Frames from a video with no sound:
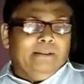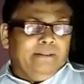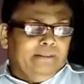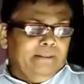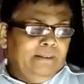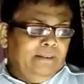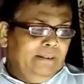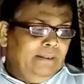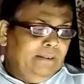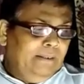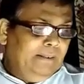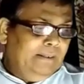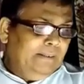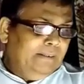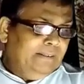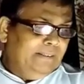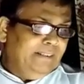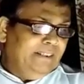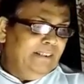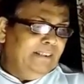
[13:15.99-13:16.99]
See the
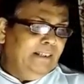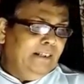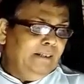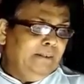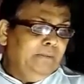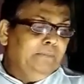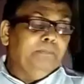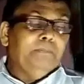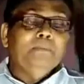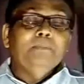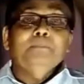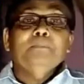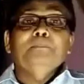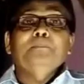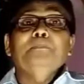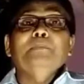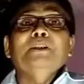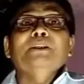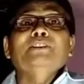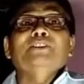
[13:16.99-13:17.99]
picture
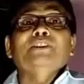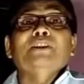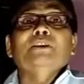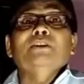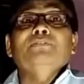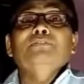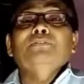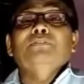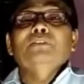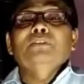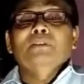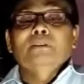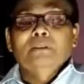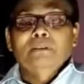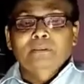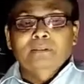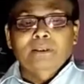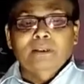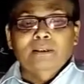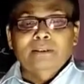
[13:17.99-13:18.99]
of turtle
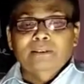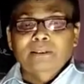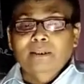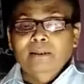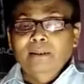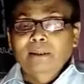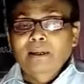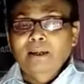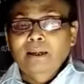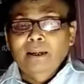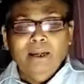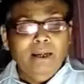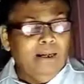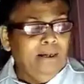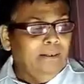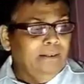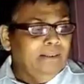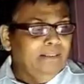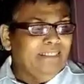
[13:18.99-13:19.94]
and snail.